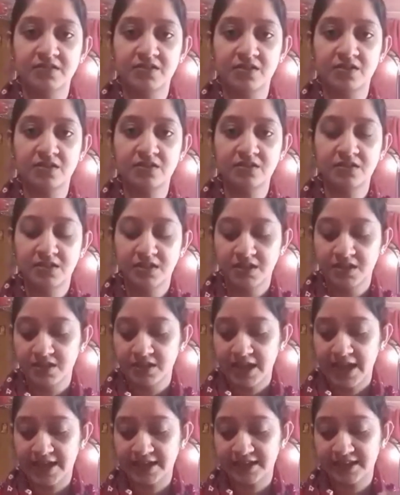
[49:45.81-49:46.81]
So
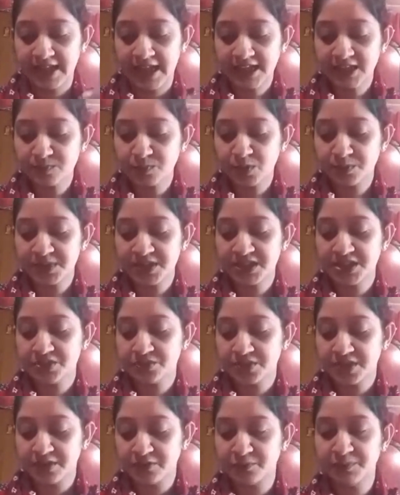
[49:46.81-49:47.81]
at that moment
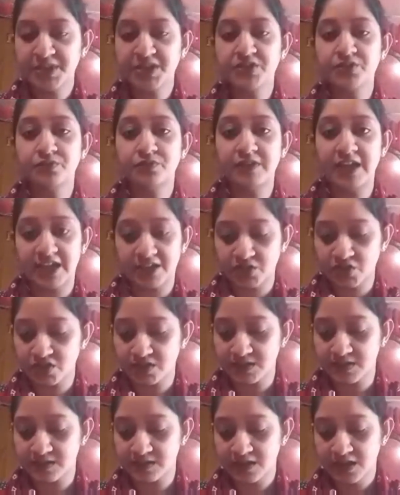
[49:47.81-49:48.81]
you give me 2
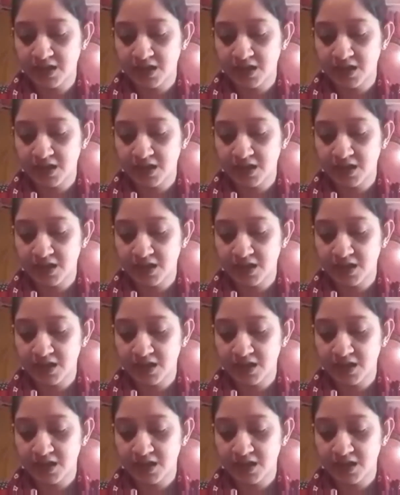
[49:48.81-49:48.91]
flashes.